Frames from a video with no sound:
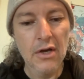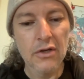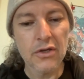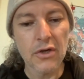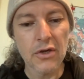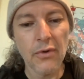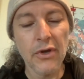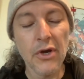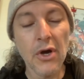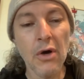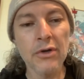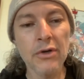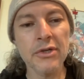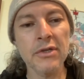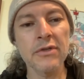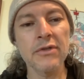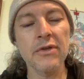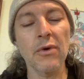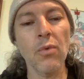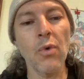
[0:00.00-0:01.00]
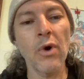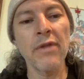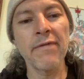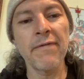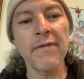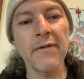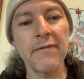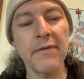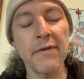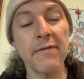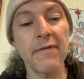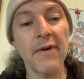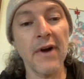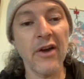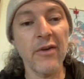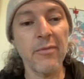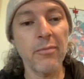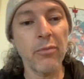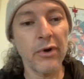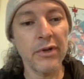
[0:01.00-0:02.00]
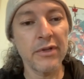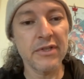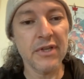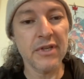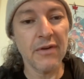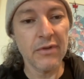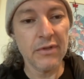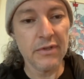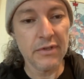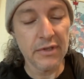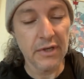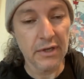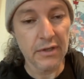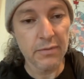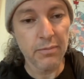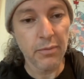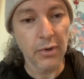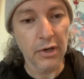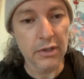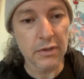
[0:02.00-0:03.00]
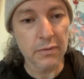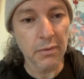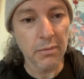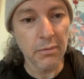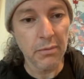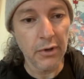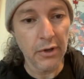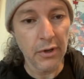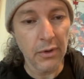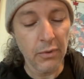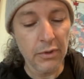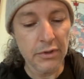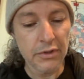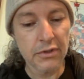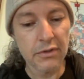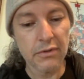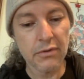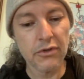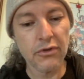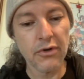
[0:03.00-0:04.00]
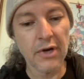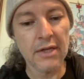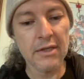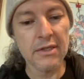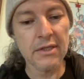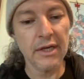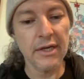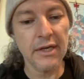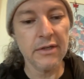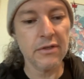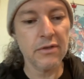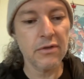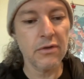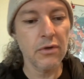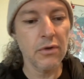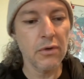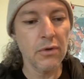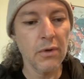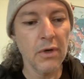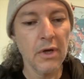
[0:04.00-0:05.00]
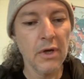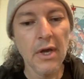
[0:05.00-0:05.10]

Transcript: So the oceans are 155.76 parts per million, which translates to